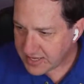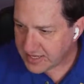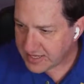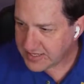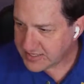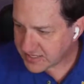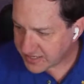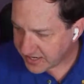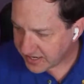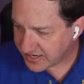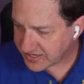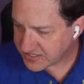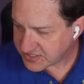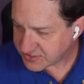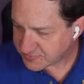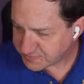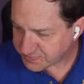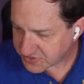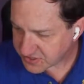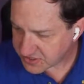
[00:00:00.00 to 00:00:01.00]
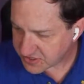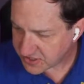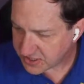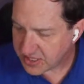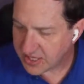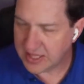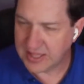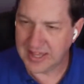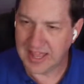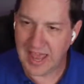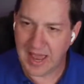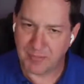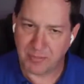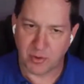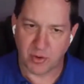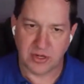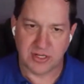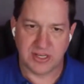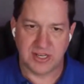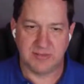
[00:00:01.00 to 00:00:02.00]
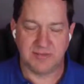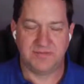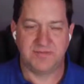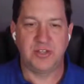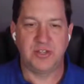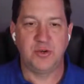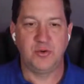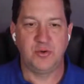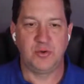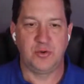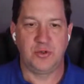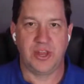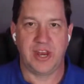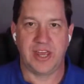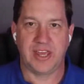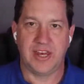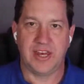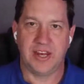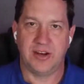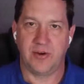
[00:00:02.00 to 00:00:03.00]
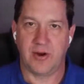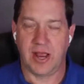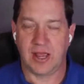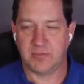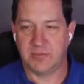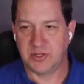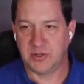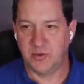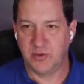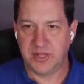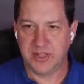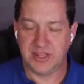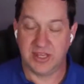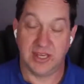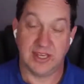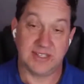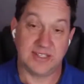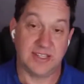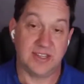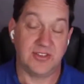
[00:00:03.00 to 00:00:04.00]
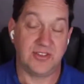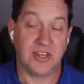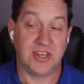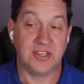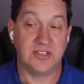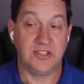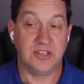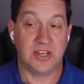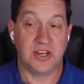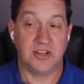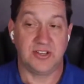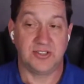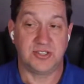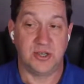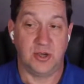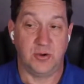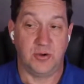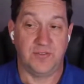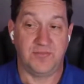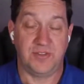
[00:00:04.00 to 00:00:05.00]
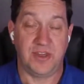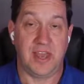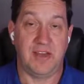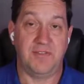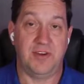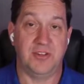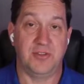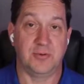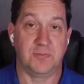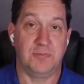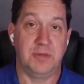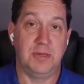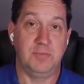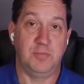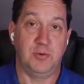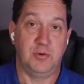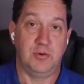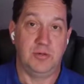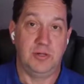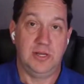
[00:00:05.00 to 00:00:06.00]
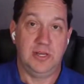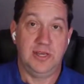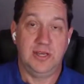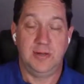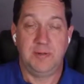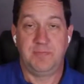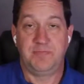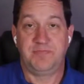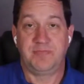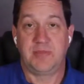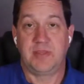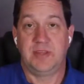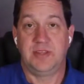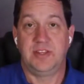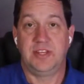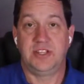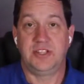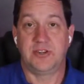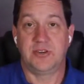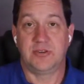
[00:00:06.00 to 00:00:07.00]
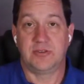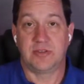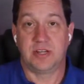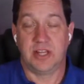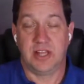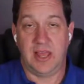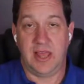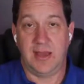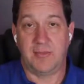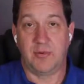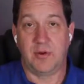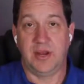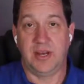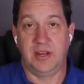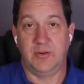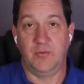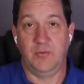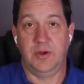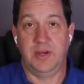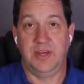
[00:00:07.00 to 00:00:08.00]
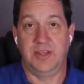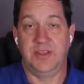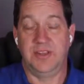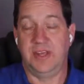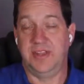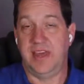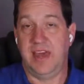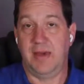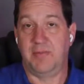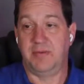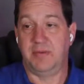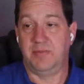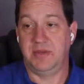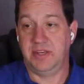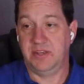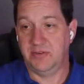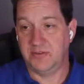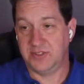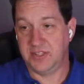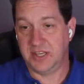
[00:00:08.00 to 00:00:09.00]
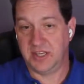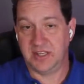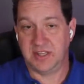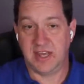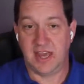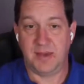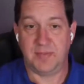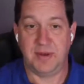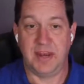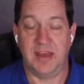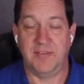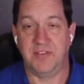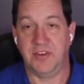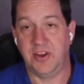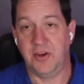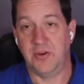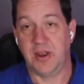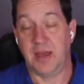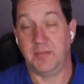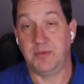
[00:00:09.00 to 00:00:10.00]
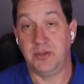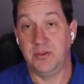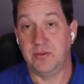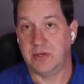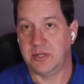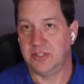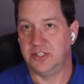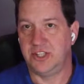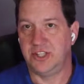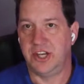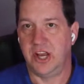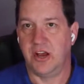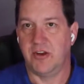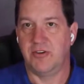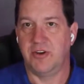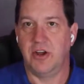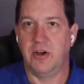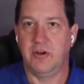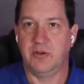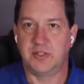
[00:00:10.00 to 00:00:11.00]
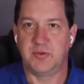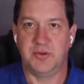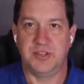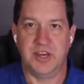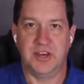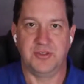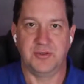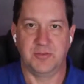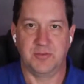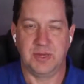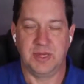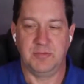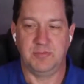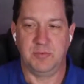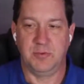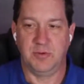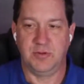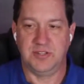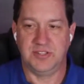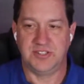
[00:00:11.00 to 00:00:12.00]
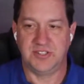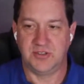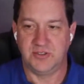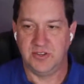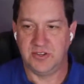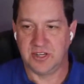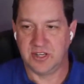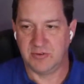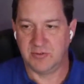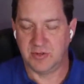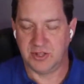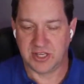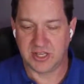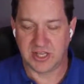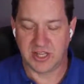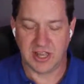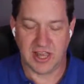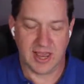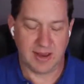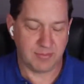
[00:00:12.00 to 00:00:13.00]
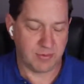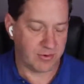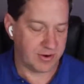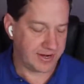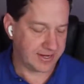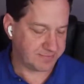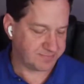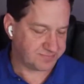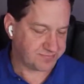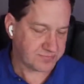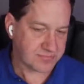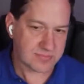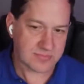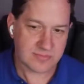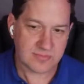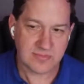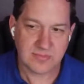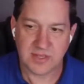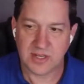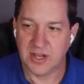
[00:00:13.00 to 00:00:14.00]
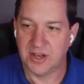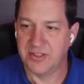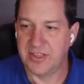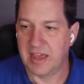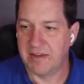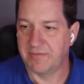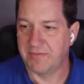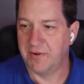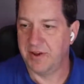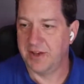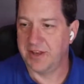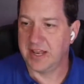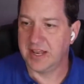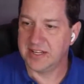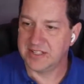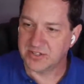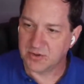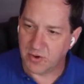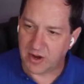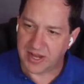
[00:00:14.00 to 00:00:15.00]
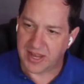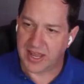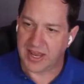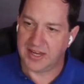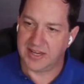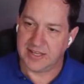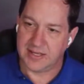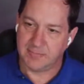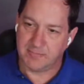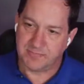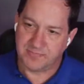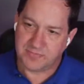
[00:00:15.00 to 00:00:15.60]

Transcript: It's a nice collaborative tool that I can interact between things. And the thing is, you can also, if they have other people that you're collaborating with and they happen to have the Note app, you can share notes with other people. And so you can really collaborate on that front. And it's quite handy.